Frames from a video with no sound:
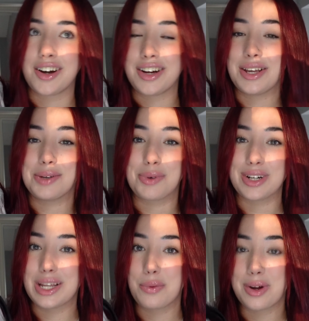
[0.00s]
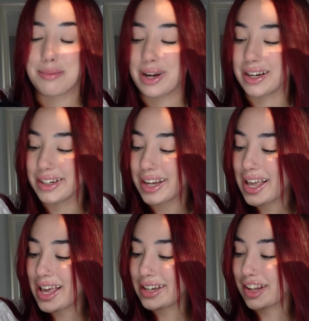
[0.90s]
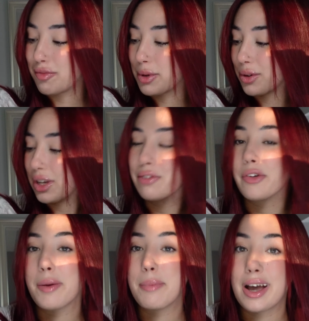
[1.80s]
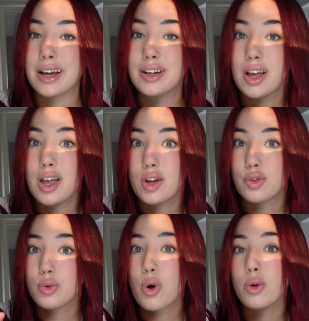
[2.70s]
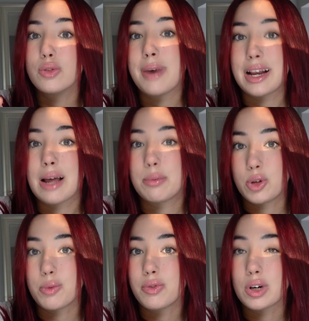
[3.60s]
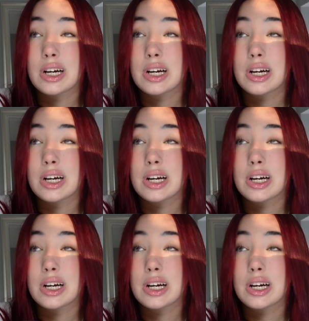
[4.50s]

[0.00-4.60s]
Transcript: carrying more than one bag. I've been looking for a bag to hold my laptop for